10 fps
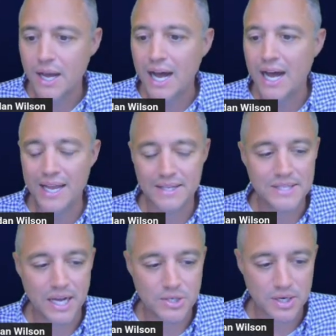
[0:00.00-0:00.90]

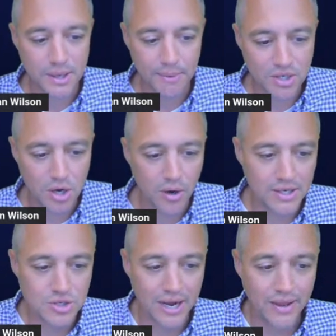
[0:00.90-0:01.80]
etc. So I'm going to go ahead
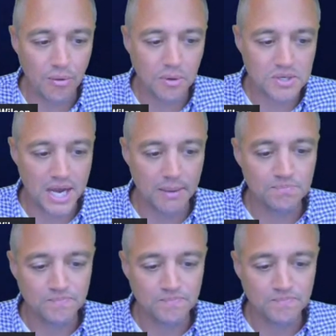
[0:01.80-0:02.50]
and try that one more time.